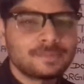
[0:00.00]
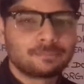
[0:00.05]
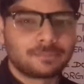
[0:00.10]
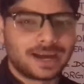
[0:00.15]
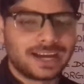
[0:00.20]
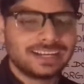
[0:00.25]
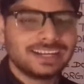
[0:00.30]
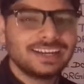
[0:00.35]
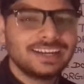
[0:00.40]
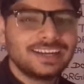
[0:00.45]

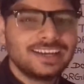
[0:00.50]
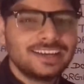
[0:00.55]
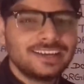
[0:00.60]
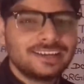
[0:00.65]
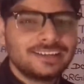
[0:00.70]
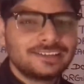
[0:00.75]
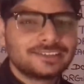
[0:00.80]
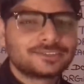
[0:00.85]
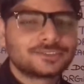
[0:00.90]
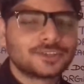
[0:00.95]
Fine.
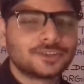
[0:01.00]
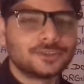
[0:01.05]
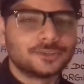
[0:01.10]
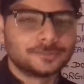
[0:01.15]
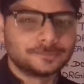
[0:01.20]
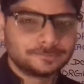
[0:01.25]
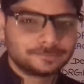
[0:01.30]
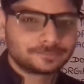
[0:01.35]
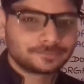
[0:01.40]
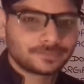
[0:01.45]

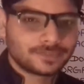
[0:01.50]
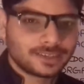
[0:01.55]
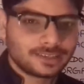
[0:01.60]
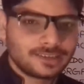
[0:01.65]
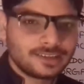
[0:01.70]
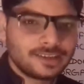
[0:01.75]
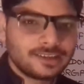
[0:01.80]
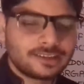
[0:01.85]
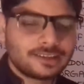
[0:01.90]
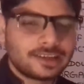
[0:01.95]
So
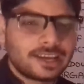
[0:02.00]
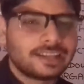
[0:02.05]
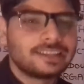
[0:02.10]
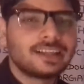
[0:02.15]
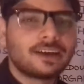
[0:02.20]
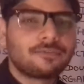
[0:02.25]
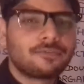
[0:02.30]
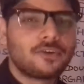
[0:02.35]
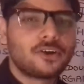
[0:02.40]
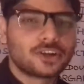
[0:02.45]
in
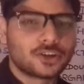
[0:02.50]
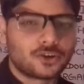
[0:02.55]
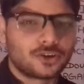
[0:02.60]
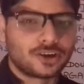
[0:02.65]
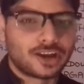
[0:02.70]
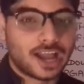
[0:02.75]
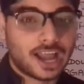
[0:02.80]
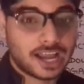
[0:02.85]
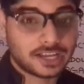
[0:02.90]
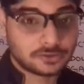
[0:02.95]
the
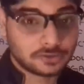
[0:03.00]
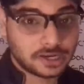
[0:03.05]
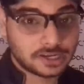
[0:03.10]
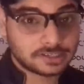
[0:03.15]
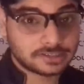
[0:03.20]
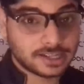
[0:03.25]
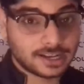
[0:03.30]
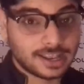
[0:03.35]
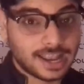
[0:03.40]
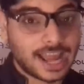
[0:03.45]
photon as well
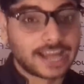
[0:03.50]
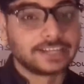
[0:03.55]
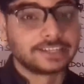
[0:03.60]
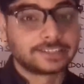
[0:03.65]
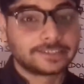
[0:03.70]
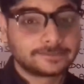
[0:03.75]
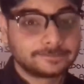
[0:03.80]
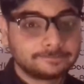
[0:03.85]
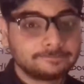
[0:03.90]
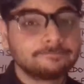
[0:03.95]
as the
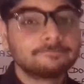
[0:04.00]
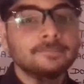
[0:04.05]
light,